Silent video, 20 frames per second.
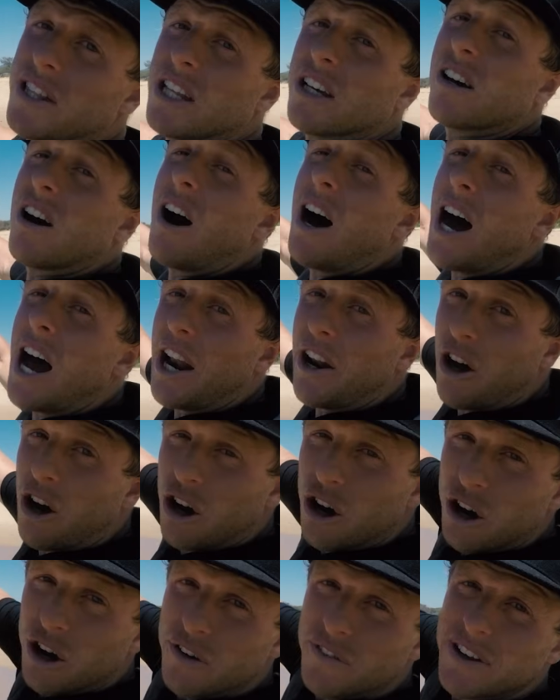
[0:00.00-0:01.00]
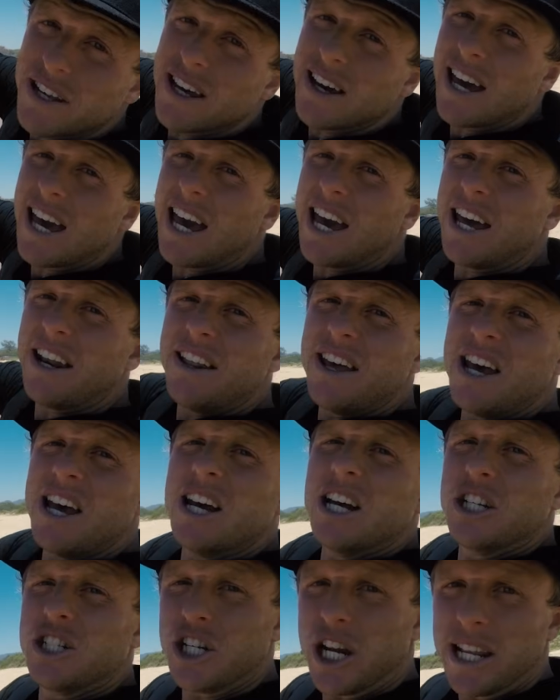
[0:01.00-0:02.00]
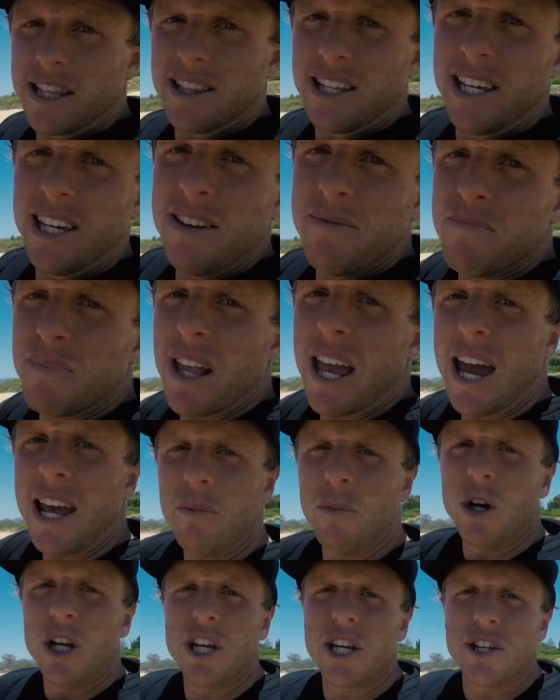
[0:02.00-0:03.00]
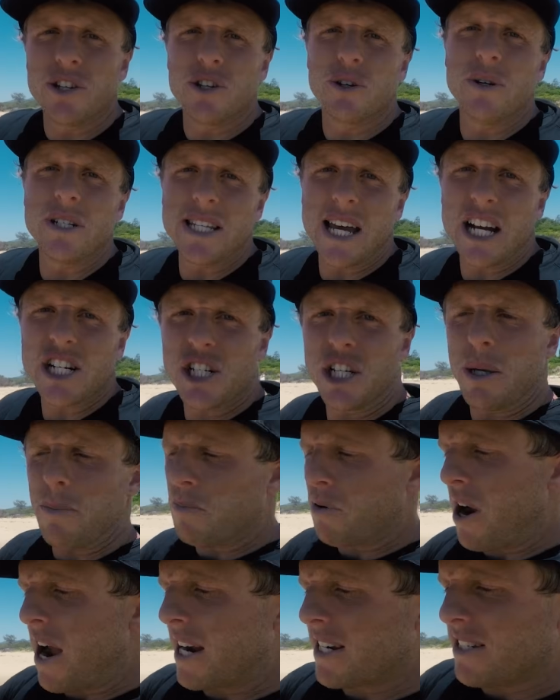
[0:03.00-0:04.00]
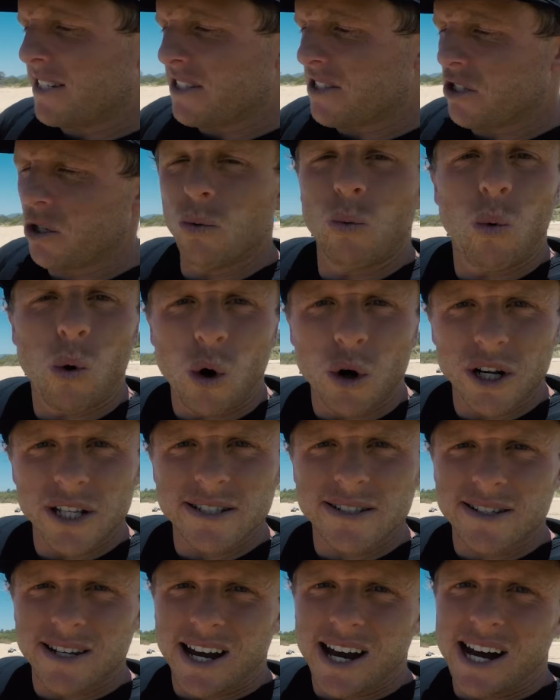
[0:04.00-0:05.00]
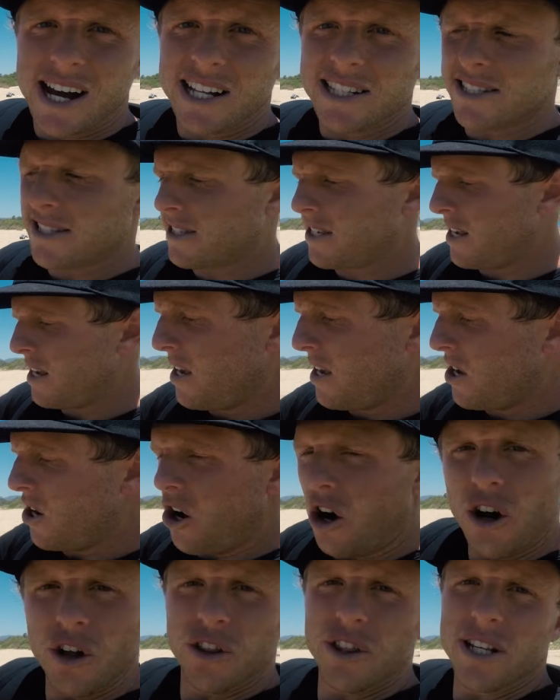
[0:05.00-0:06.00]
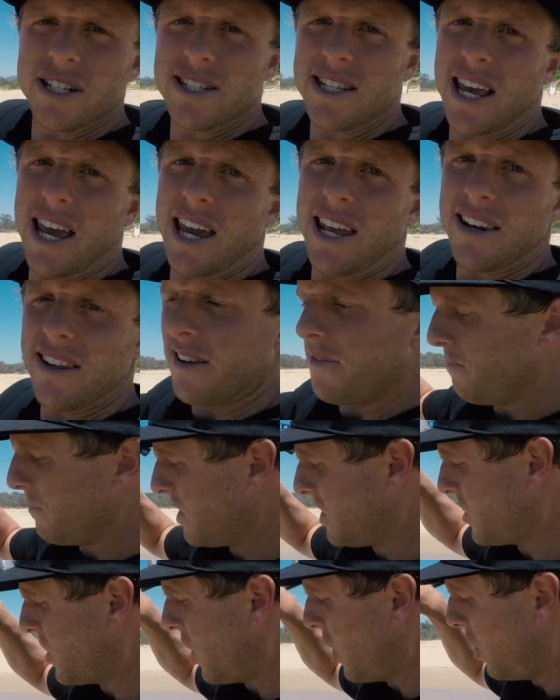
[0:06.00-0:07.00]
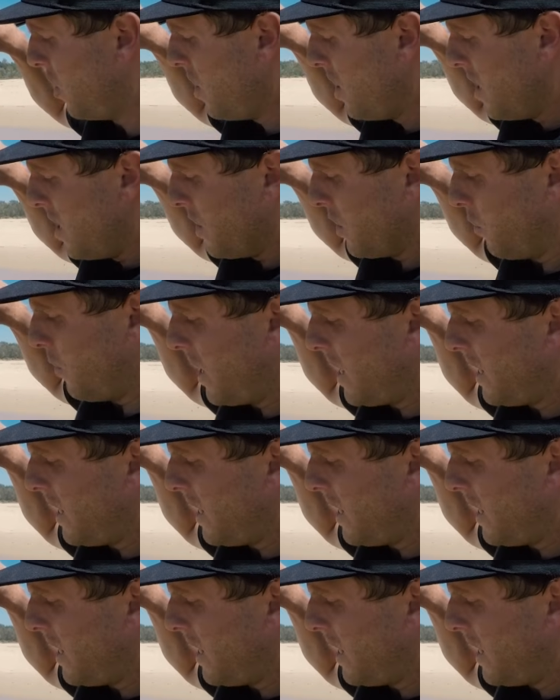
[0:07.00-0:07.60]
kite over your head gently. And what you can do is actually practice your water starts on the sand. So the way